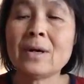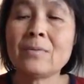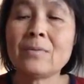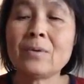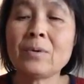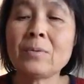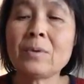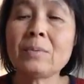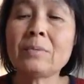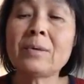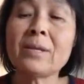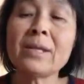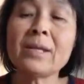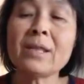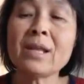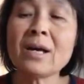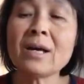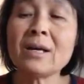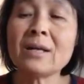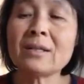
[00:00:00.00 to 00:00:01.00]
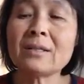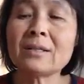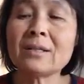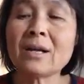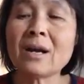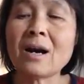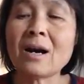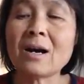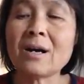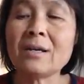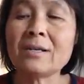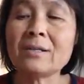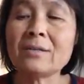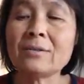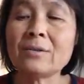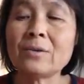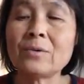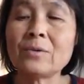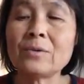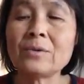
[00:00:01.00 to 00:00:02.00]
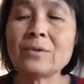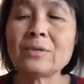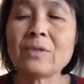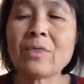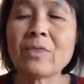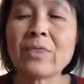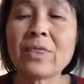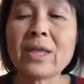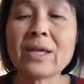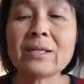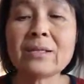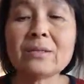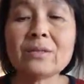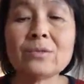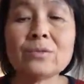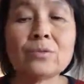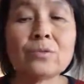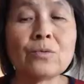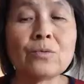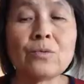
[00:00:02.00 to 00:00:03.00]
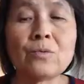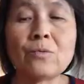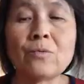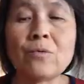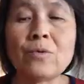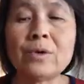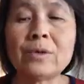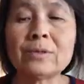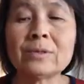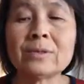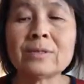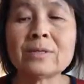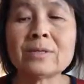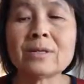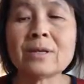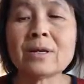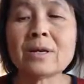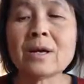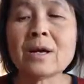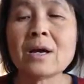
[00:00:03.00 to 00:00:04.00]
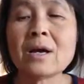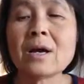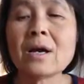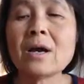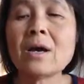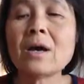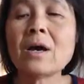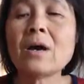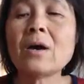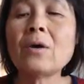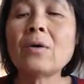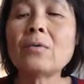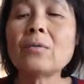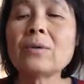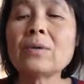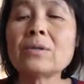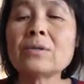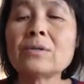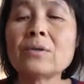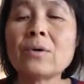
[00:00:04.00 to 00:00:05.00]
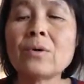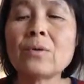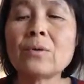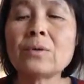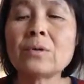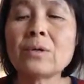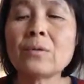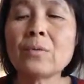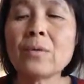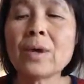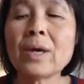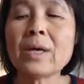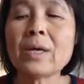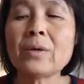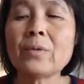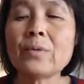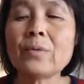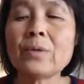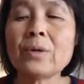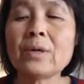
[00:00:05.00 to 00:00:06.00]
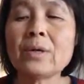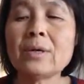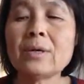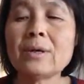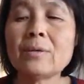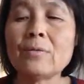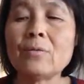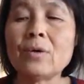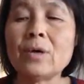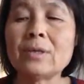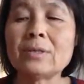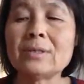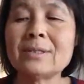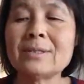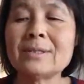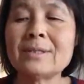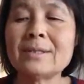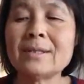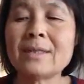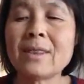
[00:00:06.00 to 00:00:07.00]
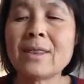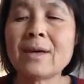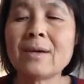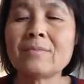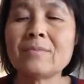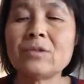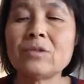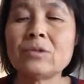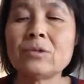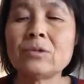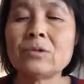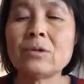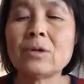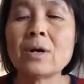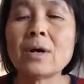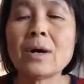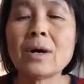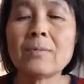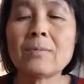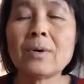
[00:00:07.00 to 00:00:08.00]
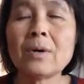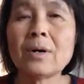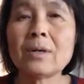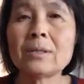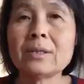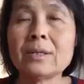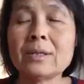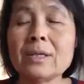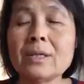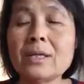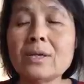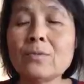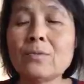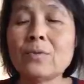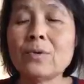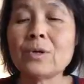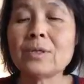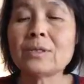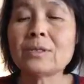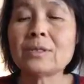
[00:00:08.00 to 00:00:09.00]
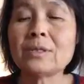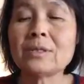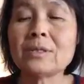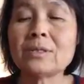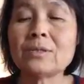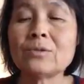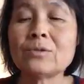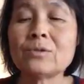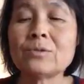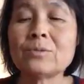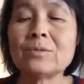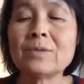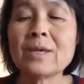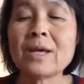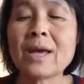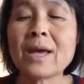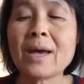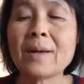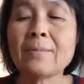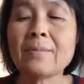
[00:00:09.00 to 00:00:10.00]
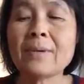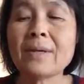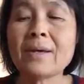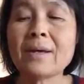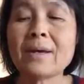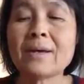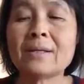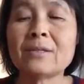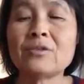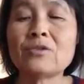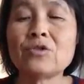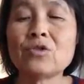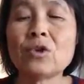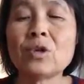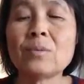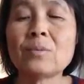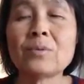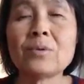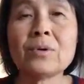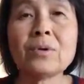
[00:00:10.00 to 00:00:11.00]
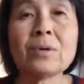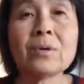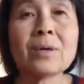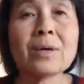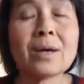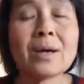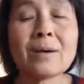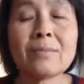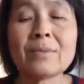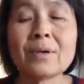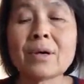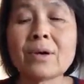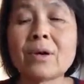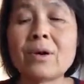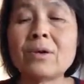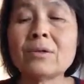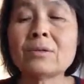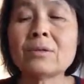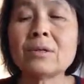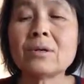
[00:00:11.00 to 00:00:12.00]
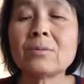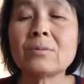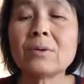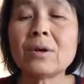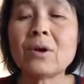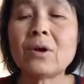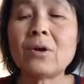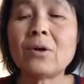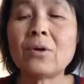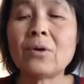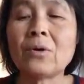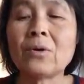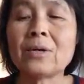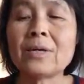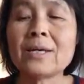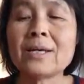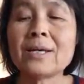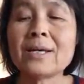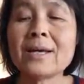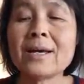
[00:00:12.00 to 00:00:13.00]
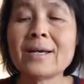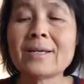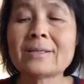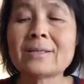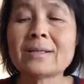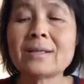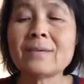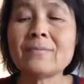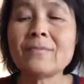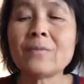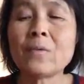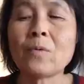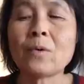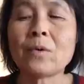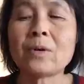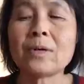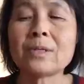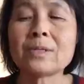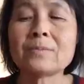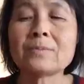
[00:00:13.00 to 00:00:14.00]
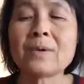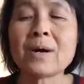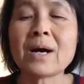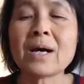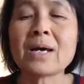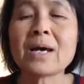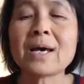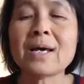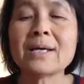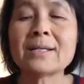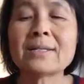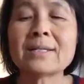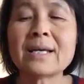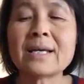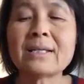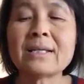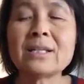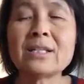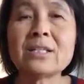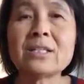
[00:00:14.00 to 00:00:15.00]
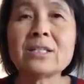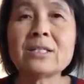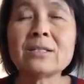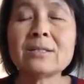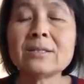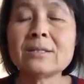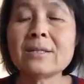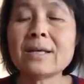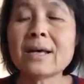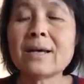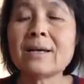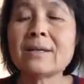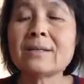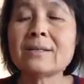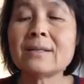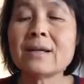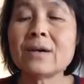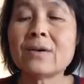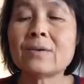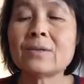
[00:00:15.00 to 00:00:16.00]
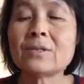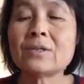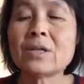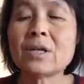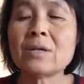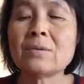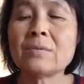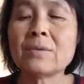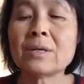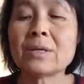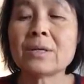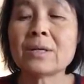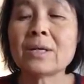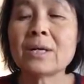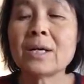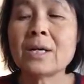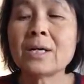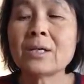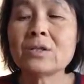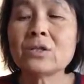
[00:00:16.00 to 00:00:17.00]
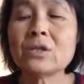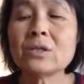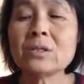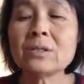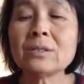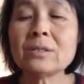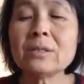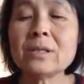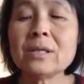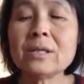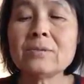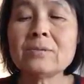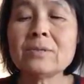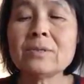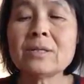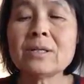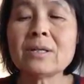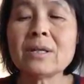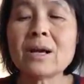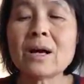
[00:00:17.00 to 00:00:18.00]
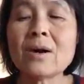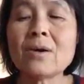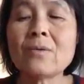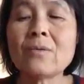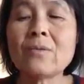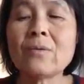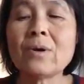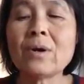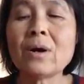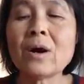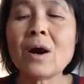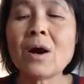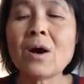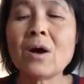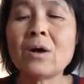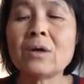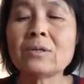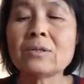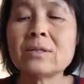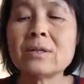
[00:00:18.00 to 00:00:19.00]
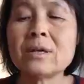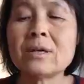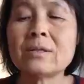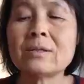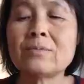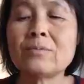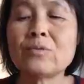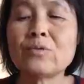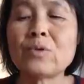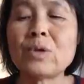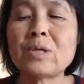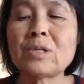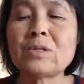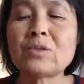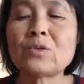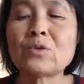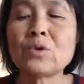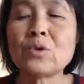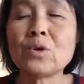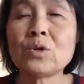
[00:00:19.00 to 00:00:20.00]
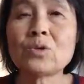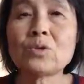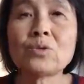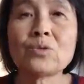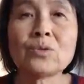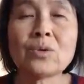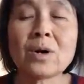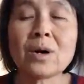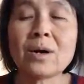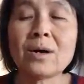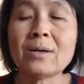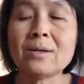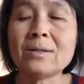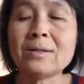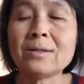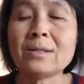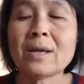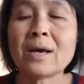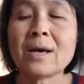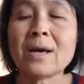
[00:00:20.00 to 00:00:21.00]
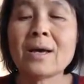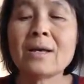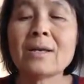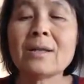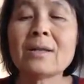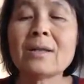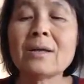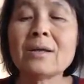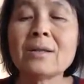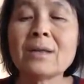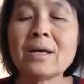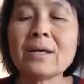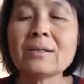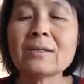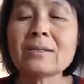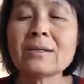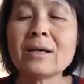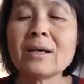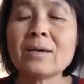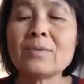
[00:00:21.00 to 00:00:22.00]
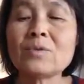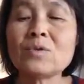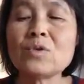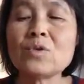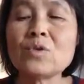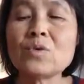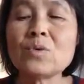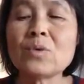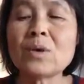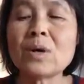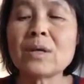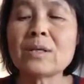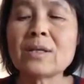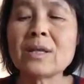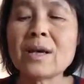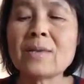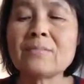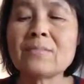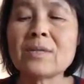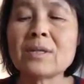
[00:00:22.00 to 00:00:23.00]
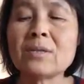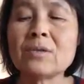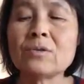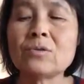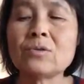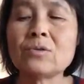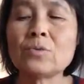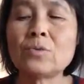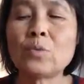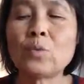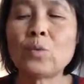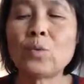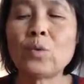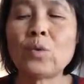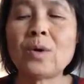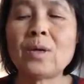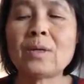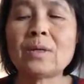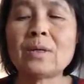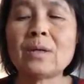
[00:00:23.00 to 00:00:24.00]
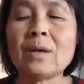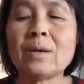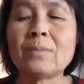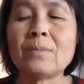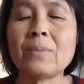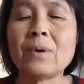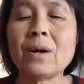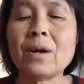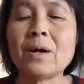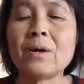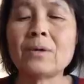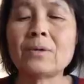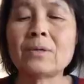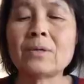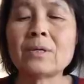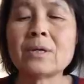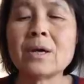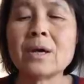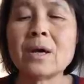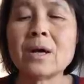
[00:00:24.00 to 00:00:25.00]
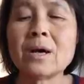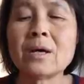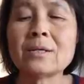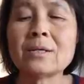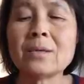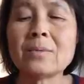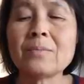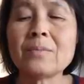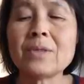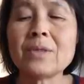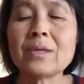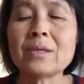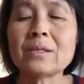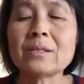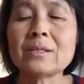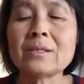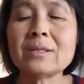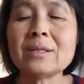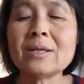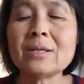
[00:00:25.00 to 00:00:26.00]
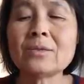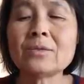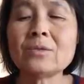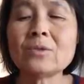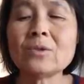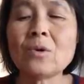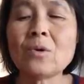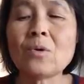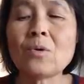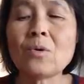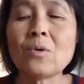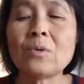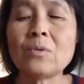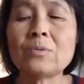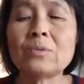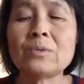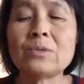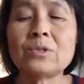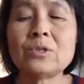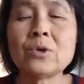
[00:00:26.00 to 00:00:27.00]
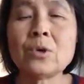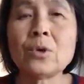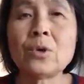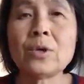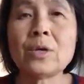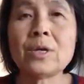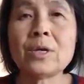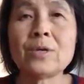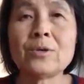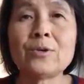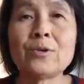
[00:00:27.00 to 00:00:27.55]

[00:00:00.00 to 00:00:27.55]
Probably not. God knows things won't always go the way we want them to, but He wants us to be happy and joyful because of all He has done for us by sending Jesus as our Savior. Jesus lives in our hearts and brings joy to us the next time you are tempted to feel about something. Sing a song of joy.